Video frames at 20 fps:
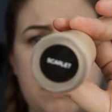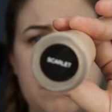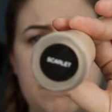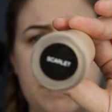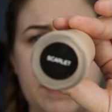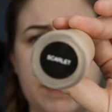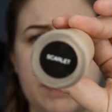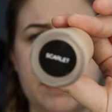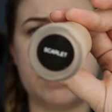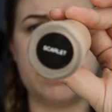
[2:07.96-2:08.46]

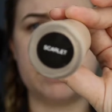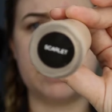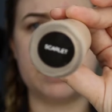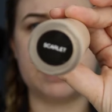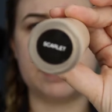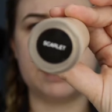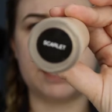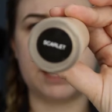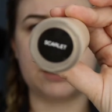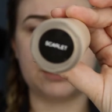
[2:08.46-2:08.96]
fair. This
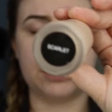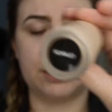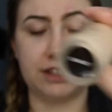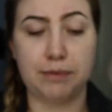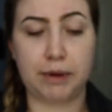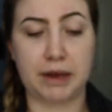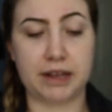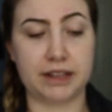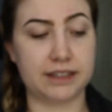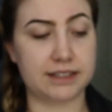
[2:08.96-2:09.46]
is actually the
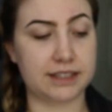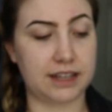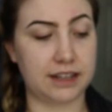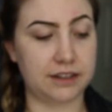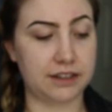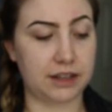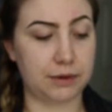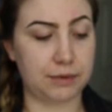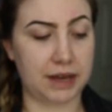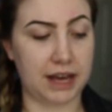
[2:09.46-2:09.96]
palest
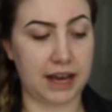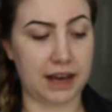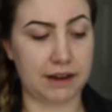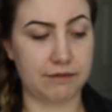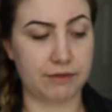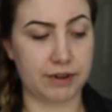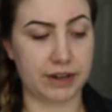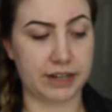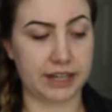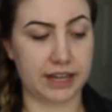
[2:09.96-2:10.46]
color that we
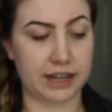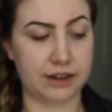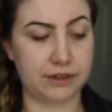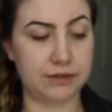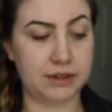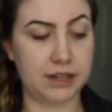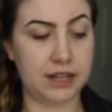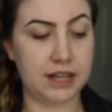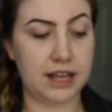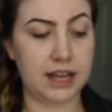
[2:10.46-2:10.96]
have right
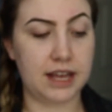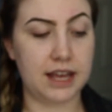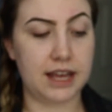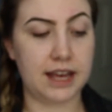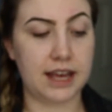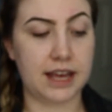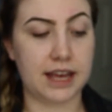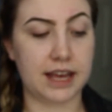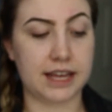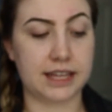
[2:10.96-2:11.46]
now,
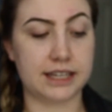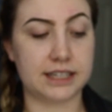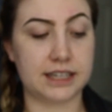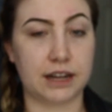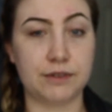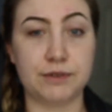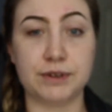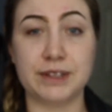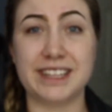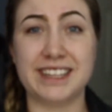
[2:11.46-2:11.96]
and I
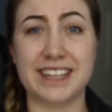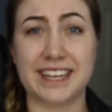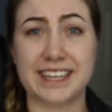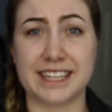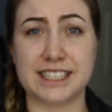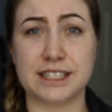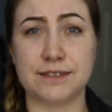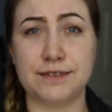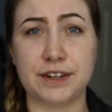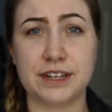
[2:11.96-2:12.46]
really like it.
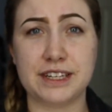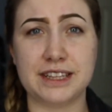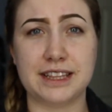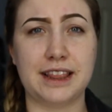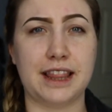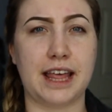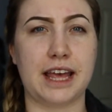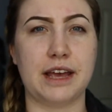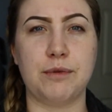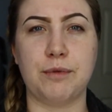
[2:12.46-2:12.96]
It's a very
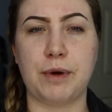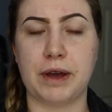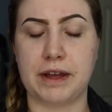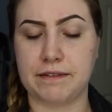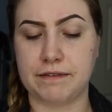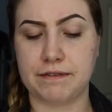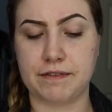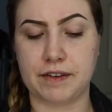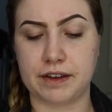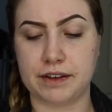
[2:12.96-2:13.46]

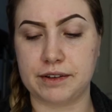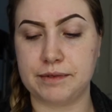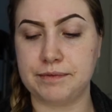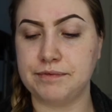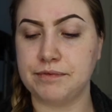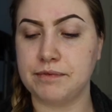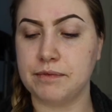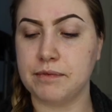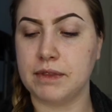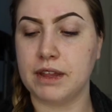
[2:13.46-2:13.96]
lightweight feel.
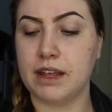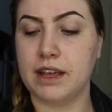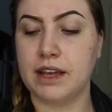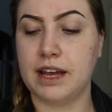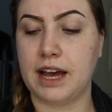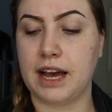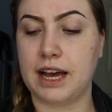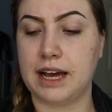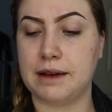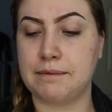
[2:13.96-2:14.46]

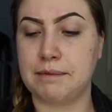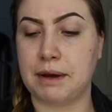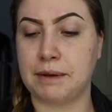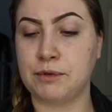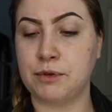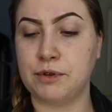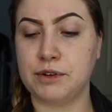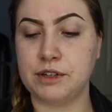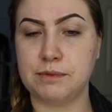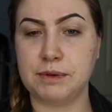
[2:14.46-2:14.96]
I'm
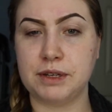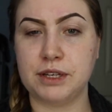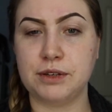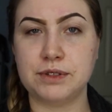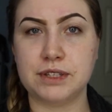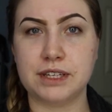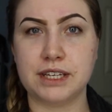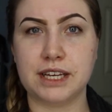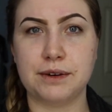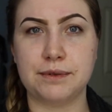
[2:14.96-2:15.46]
going to be
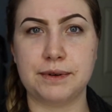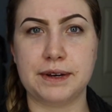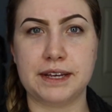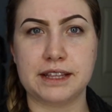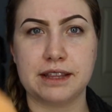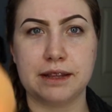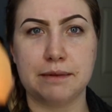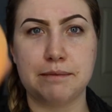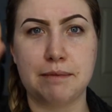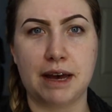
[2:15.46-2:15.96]
using it
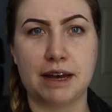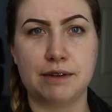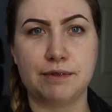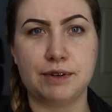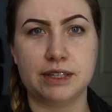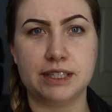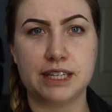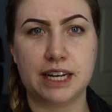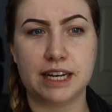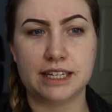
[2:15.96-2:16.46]
with my
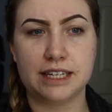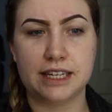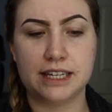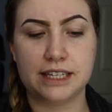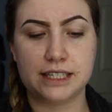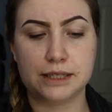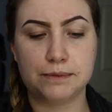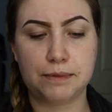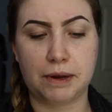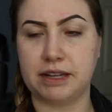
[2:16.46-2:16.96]
Real
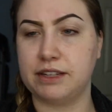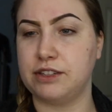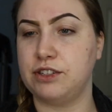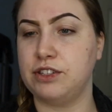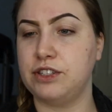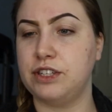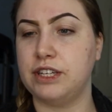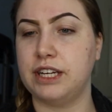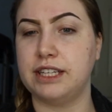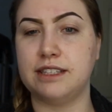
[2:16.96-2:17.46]
Techniques
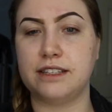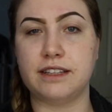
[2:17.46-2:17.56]
sponge. It's a